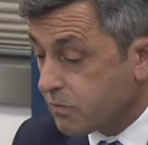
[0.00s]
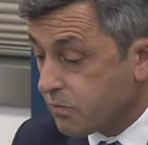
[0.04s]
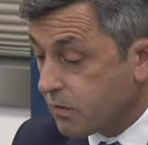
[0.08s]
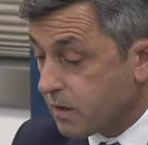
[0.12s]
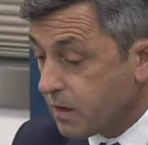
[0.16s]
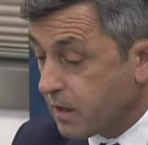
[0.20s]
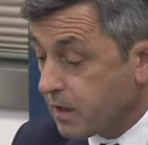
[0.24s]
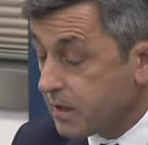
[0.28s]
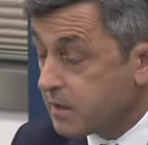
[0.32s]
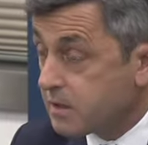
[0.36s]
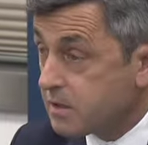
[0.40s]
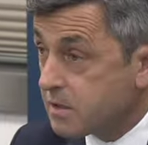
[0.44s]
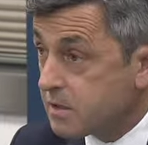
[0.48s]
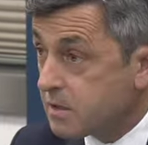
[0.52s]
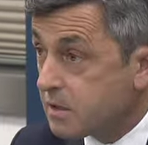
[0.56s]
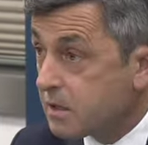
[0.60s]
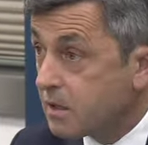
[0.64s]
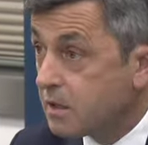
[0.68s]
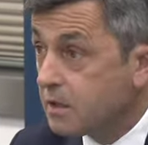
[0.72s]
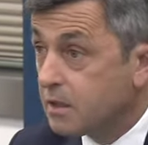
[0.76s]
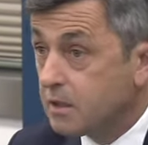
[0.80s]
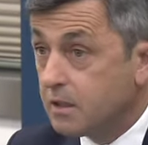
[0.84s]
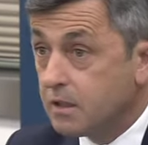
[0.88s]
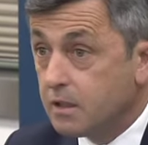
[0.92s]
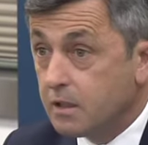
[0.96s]
released.
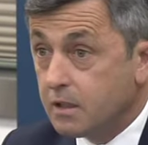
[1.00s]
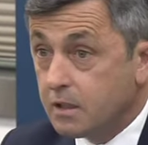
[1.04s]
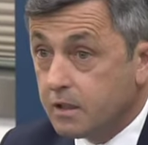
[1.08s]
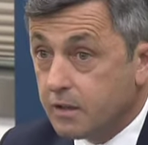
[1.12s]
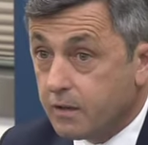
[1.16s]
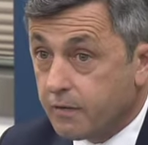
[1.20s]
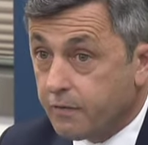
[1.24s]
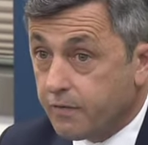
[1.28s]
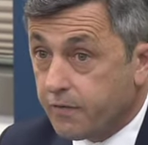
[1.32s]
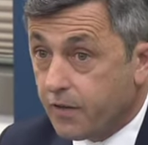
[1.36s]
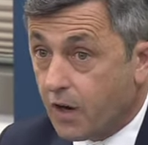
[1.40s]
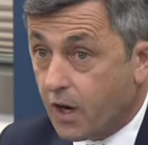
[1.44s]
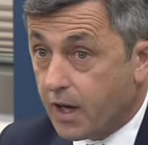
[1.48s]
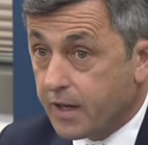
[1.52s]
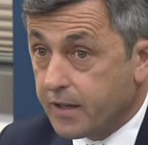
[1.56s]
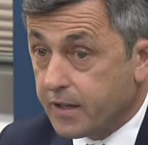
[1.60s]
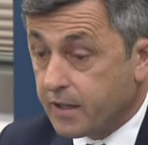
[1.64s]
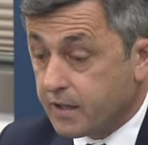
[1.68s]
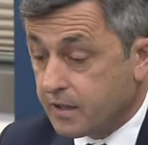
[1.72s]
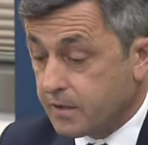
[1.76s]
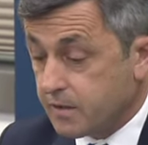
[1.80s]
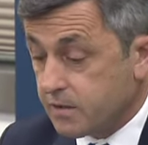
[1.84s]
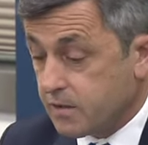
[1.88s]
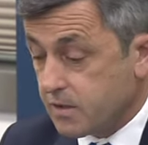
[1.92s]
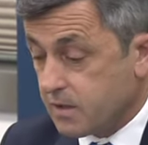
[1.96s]
The
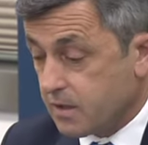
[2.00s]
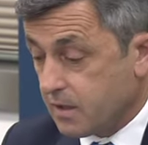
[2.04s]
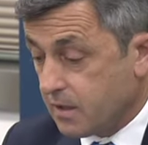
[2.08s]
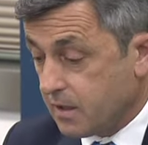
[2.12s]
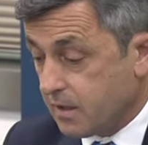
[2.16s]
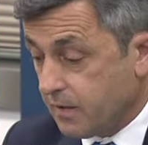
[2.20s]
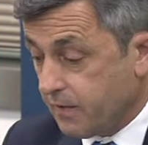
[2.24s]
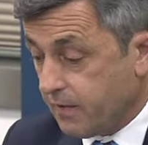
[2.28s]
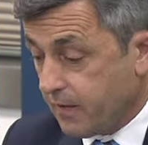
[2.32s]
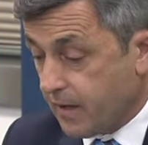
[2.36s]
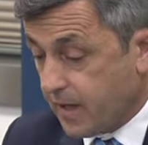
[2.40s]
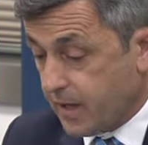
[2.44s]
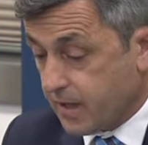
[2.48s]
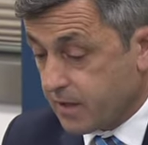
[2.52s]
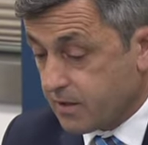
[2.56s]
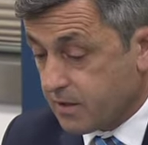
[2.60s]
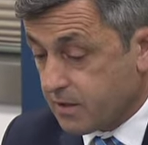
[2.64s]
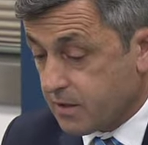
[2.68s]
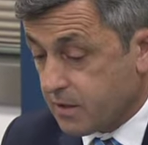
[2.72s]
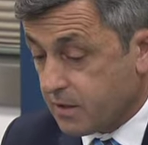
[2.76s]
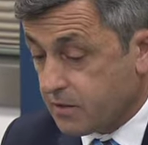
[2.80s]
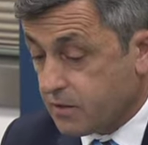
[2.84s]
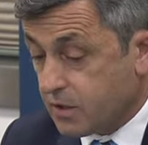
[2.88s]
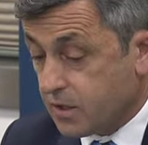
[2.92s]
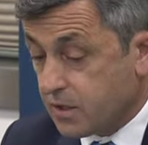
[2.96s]
findings in that
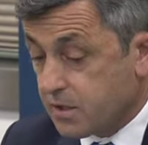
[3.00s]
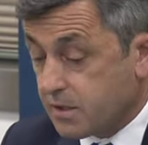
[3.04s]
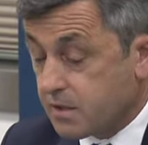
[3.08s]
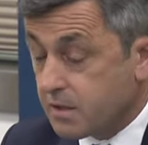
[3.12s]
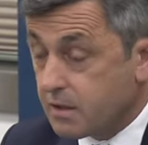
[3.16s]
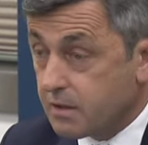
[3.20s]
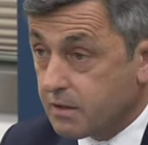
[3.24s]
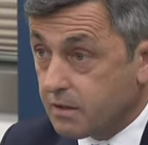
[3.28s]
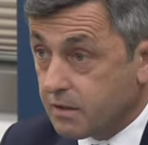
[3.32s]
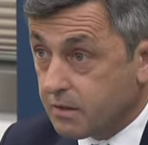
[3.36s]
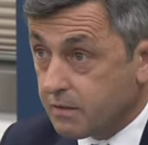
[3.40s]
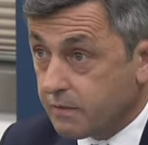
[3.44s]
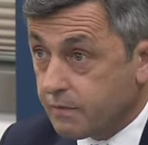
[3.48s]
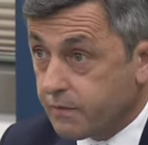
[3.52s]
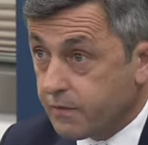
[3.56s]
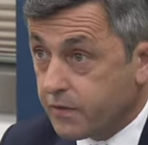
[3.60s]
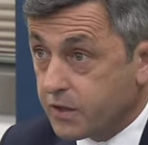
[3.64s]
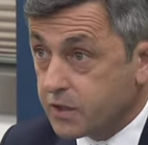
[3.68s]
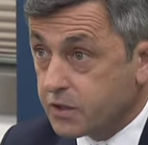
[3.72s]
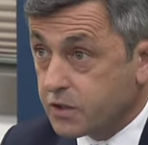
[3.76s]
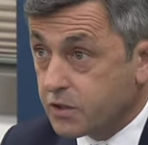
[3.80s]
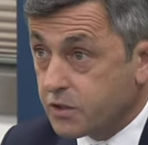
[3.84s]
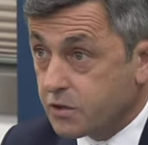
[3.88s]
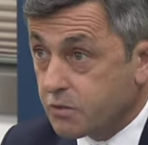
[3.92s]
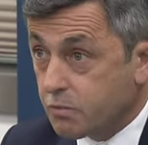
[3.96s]
suggested that
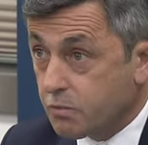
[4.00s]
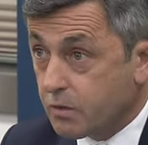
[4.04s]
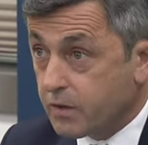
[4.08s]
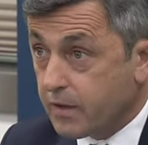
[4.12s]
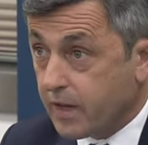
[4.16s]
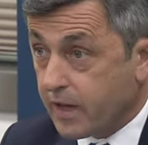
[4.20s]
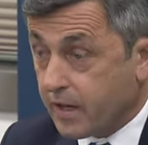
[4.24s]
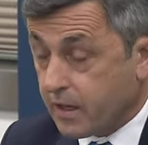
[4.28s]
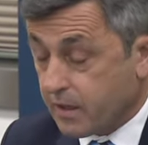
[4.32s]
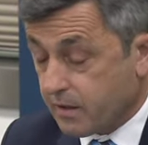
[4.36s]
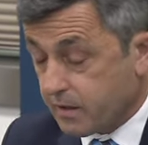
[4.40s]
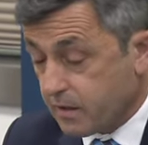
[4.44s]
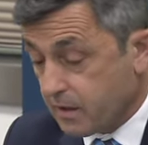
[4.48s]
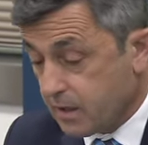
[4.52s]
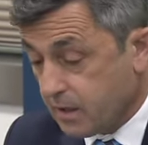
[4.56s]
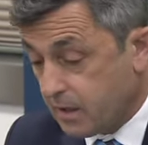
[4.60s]
fish without